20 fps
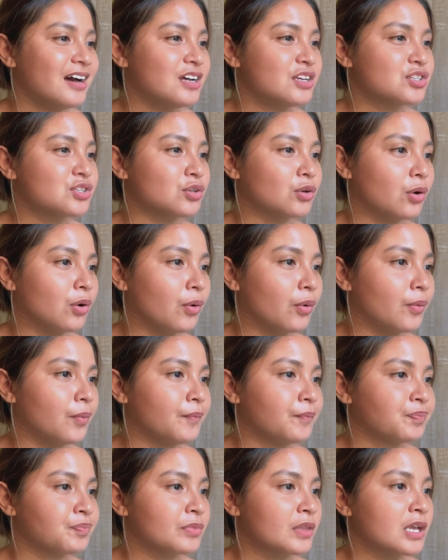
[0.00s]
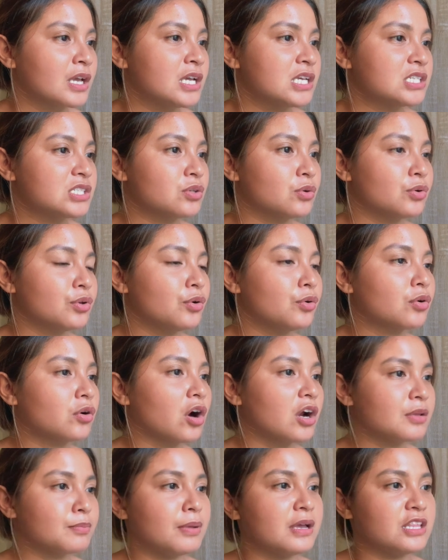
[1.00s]
So, yung
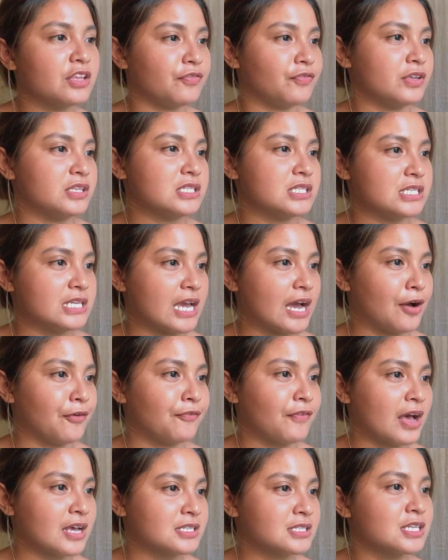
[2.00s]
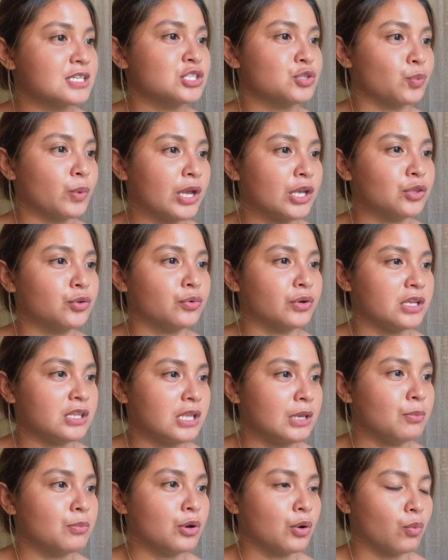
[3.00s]
card benefits niya, fastest way to
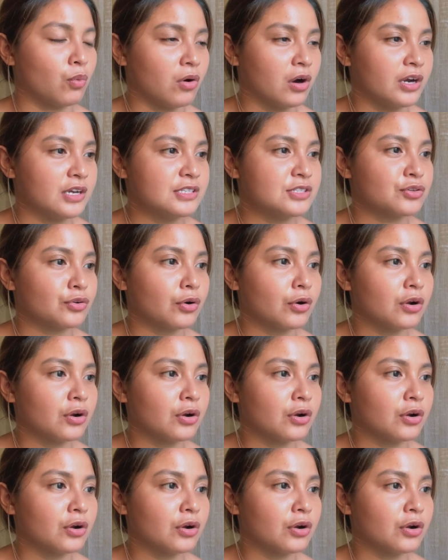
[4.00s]
redeem rewards.